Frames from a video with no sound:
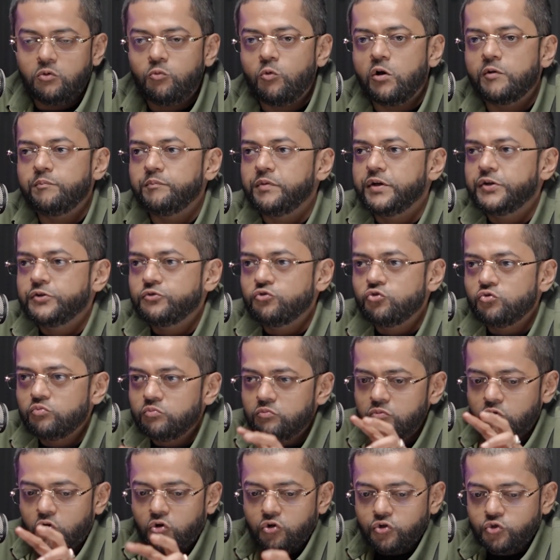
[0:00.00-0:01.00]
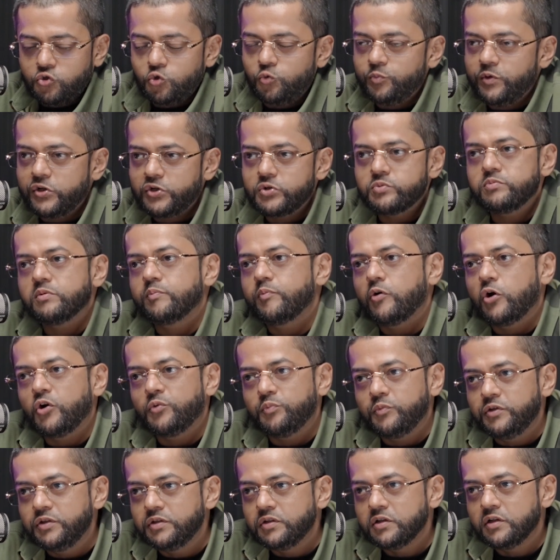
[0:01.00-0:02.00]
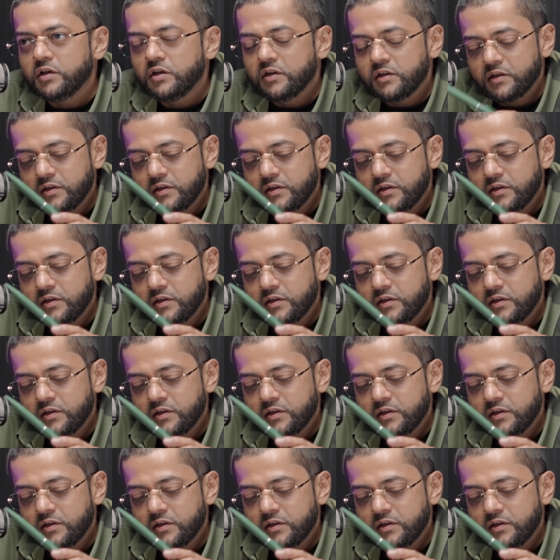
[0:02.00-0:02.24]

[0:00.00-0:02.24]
1-bedroom or 2-bedroom apartment